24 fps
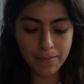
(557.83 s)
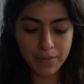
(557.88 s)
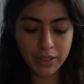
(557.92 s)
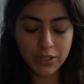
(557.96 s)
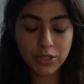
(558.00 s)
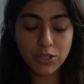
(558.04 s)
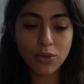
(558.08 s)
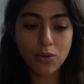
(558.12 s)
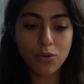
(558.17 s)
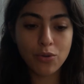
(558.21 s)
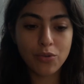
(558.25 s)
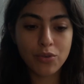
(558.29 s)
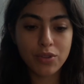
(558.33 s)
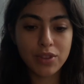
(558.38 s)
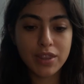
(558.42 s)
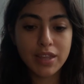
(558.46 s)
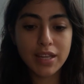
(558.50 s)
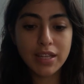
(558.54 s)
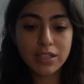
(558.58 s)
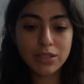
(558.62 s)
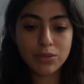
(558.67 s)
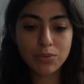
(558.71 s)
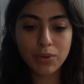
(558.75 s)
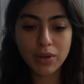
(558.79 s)
So
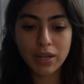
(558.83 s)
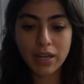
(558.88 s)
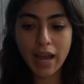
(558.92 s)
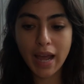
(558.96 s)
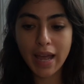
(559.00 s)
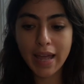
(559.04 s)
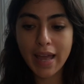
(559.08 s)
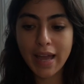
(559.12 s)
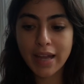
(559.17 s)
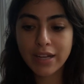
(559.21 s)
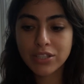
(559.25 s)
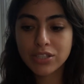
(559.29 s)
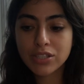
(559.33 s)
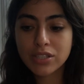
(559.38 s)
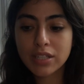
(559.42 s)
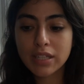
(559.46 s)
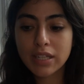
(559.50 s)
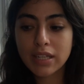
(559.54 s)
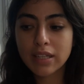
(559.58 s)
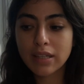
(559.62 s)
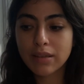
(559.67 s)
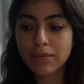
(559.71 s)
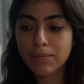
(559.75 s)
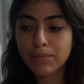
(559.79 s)
this one I
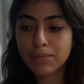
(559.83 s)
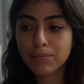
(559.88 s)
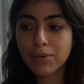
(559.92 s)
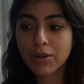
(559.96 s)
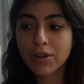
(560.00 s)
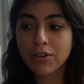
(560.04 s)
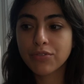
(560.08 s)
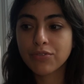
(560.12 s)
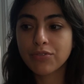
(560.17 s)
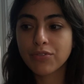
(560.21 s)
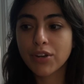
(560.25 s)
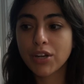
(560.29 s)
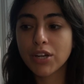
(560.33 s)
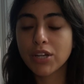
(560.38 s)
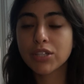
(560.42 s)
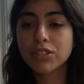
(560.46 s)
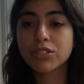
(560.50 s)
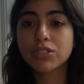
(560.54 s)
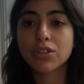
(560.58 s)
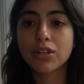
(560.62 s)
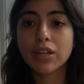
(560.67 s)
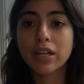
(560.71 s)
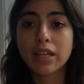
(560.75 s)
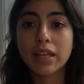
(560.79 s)
actually
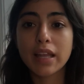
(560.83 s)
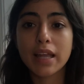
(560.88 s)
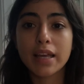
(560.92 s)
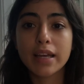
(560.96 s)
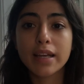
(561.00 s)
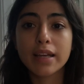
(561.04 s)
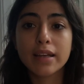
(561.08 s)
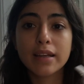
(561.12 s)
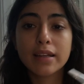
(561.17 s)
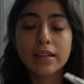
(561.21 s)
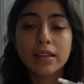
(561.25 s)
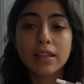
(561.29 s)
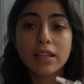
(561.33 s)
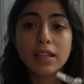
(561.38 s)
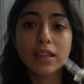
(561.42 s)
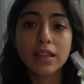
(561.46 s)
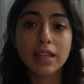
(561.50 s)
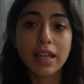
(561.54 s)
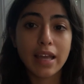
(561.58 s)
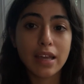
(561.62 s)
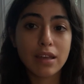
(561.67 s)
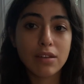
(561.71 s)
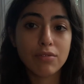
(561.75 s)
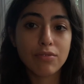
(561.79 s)
prefer during like the
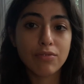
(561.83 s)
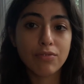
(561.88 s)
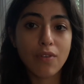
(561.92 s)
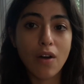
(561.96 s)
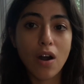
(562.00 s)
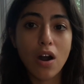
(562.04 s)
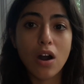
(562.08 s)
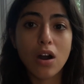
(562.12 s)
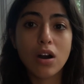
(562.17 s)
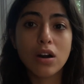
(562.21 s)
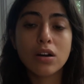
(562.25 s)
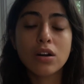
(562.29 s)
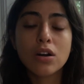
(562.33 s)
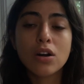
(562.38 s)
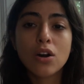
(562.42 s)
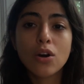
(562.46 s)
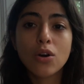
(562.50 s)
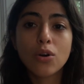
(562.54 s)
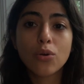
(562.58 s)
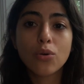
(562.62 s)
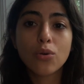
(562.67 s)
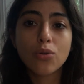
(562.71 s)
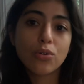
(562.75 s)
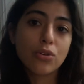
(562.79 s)
late fall
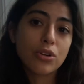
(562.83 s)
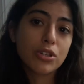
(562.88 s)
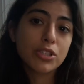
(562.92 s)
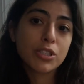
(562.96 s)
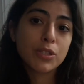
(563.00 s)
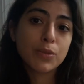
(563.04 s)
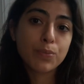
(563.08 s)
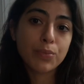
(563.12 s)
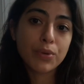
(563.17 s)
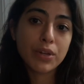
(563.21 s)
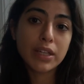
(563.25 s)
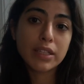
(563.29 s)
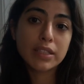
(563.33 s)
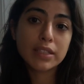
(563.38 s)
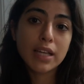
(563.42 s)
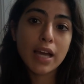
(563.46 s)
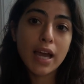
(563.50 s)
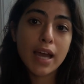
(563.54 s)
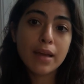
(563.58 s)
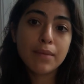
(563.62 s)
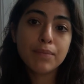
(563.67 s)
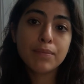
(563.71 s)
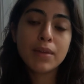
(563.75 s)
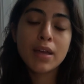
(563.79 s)
or
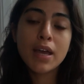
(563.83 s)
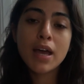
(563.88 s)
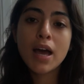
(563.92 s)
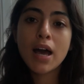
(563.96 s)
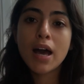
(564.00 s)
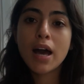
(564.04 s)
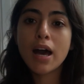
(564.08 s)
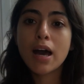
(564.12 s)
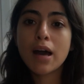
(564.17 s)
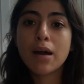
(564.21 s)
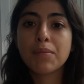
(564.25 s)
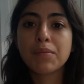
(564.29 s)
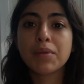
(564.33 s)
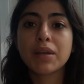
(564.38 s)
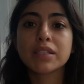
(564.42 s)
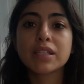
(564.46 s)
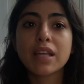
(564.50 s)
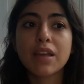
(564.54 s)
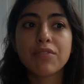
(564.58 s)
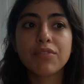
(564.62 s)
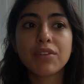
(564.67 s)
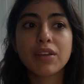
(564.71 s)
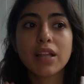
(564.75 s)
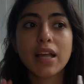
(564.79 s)
springtime,
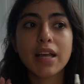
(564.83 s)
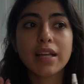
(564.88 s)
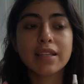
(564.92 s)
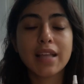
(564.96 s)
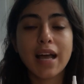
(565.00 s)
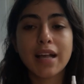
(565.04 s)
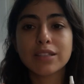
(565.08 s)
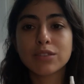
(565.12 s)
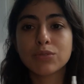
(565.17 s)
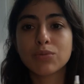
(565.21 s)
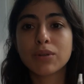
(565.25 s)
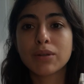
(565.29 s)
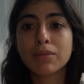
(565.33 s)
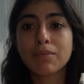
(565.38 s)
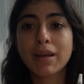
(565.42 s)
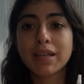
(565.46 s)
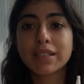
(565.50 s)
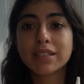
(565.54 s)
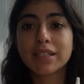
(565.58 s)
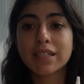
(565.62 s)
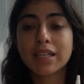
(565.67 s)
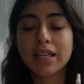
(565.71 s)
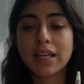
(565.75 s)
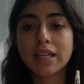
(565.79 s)
because I feel like that's when
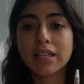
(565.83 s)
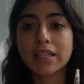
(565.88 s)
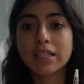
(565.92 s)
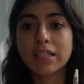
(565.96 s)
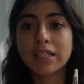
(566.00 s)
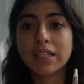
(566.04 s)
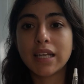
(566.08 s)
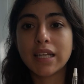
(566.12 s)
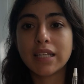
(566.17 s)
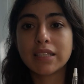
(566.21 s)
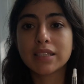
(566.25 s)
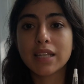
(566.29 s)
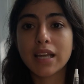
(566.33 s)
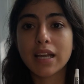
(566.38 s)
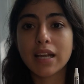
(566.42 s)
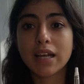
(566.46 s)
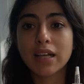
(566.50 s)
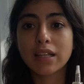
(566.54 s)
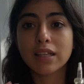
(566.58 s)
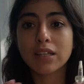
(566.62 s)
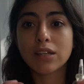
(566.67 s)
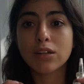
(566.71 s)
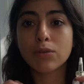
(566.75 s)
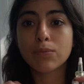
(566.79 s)
my skin needs like
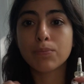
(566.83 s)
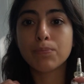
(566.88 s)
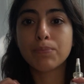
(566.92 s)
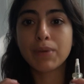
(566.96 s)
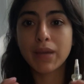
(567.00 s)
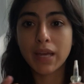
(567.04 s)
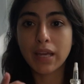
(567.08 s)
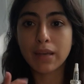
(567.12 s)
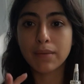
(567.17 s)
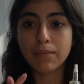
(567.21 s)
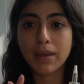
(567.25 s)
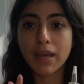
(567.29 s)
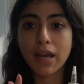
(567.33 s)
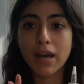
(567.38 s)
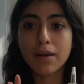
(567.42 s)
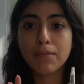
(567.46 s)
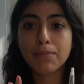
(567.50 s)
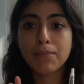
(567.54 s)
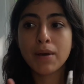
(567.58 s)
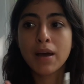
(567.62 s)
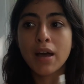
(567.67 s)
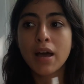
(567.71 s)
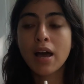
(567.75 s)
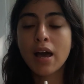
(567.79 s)
a little
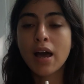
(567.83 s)
pick-me-up.